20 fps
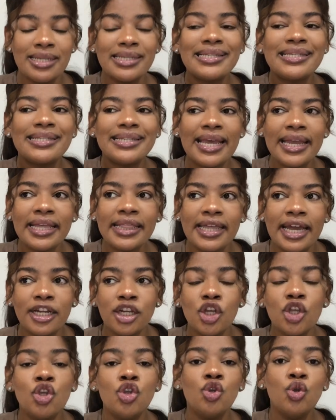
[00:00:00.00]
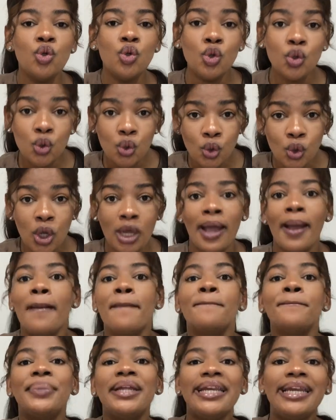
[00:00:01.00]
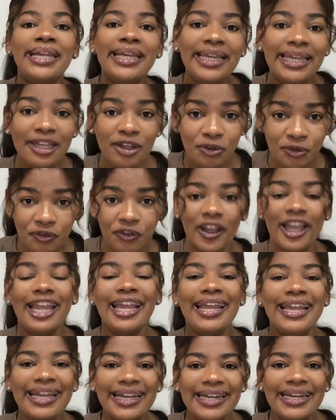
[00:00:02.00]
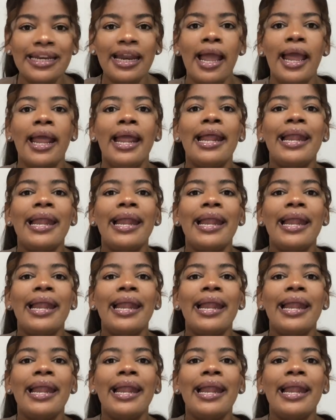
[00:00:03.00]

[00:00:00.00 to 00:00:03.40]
Say that you believe in